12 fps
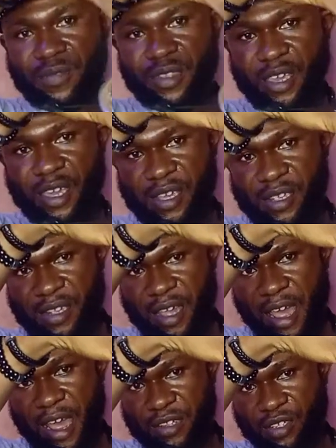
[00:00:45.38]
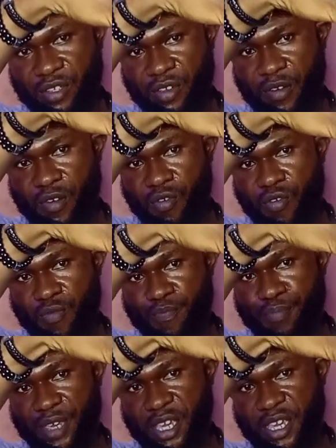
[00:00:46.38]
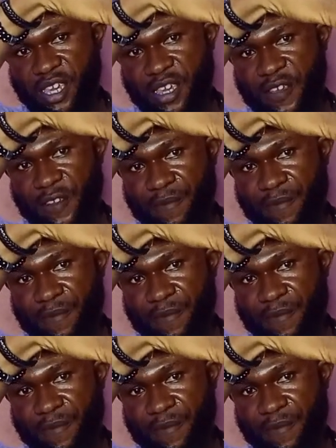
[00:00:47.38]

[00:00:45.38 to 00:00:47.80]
this as your low B